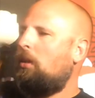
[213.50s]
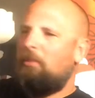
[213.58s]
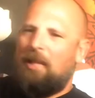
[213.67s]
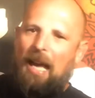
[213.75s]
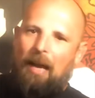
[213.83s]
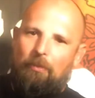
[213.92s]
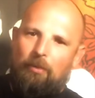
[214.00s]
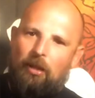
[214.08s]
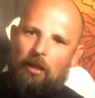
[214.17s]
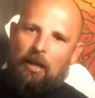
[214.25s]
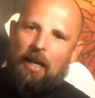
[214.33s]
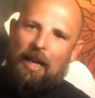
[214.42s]
But yeah,
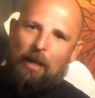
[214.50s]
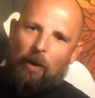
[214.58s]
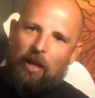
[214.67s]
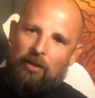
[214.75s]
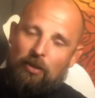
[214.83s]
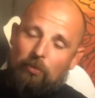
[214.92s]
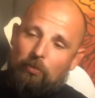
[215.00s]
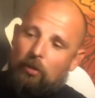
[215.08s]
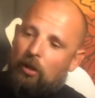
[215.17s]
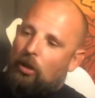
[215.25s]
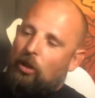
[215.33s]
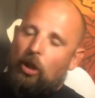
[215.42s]
anyways,
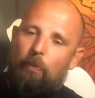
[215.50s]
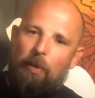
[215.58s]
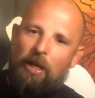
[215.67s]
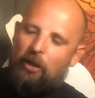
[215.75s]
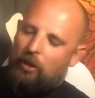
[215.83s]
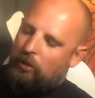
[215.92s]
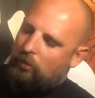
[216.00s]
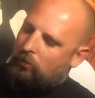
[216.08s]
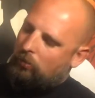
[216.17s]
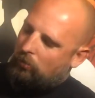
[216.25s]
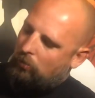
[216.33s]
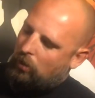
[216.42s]
good beer.
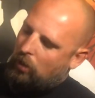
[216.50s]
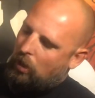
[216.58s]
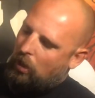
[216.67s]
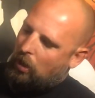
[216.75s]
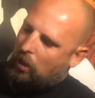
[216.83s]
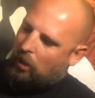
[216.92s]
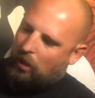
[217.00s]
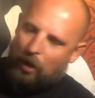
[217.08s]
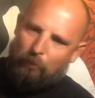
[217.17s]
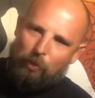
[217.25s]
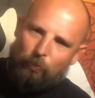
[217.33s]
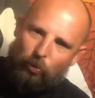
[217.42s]
Uh,
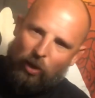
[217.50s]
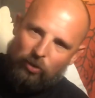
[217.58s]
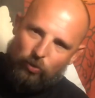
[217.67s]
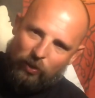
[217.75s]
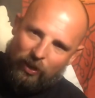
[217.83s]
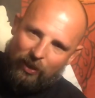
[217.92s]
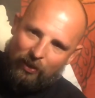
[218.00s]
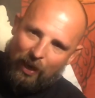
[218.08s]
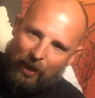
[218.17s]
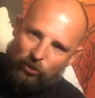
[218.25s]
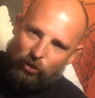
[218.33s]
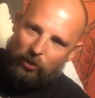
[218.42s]
I'm impressed with it
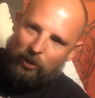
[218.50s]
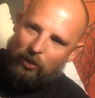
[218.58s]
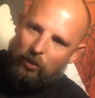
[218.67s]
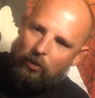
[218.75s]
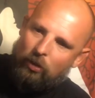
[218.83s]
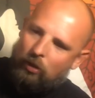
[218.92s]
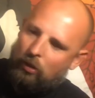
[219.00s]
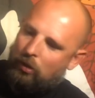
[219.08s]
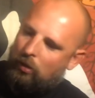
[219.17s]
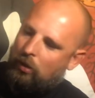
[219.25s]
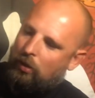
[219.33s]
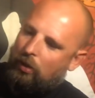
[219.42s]
actually.
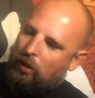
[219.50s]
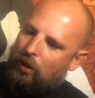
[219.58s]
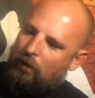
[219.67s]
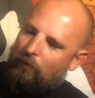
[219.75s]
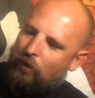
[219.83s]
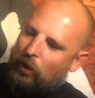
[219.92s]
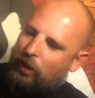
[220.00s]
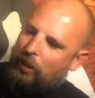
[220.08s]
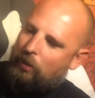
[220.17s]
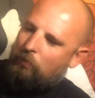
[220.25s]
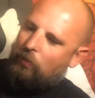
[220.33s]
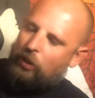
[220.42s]
Uh,
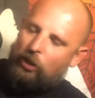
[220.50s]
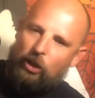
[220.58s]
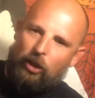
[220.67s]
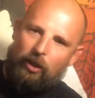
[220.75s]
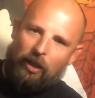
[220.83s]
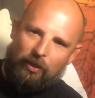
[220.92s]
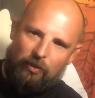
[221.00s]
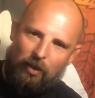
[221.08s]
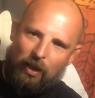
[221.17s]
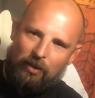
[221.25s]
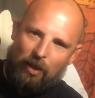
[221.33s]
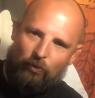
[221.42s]
very, very good. I,
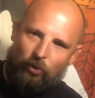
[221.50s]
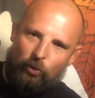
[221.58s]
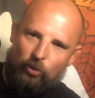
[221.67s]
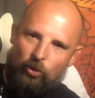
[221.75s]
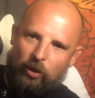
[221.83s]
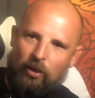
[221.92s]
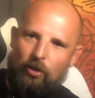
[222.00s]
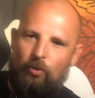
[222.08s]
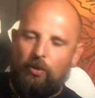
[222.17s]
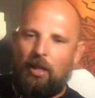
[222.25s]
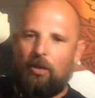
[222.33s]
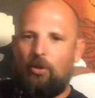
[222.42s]
I definitely would drink this
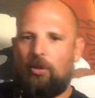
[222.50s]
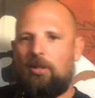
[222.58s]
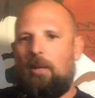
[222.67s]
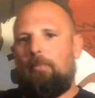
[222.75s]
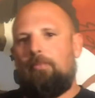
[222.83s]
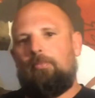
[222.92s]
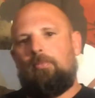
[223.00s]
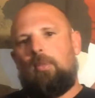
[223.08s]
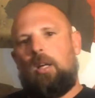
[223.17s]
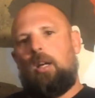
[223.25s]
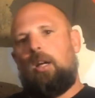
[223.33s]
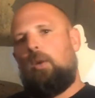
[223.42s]
with dinner or something.
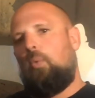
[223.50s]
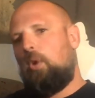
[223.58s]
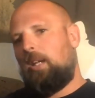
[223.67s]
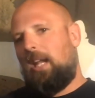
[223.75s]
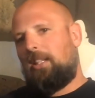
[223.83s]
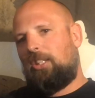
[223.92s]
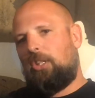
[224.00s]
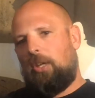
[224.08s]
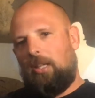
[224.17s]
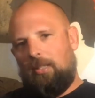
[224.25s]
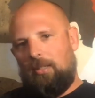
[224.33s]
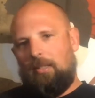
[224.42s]
Uh, one out of
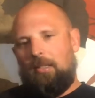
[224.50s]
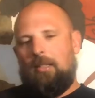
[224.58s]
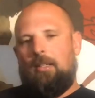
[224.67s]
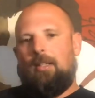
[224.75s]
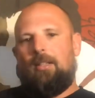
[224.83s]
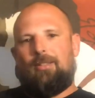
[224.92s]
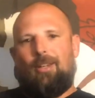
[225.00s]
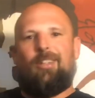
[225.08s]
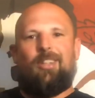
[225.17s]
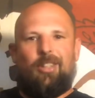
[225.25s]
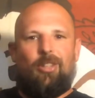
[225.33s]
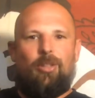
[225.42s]
good, it's
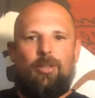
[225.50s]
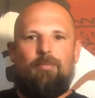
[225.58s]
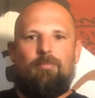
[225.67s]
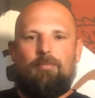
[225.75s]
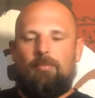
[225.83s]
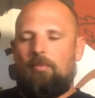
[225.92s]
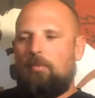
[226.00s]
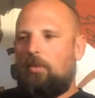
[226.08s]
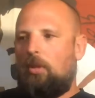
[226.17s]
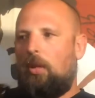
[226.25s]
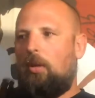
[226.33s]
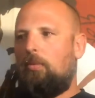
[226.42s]
on a good.
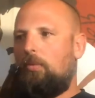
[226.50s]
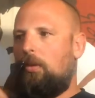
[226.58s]
So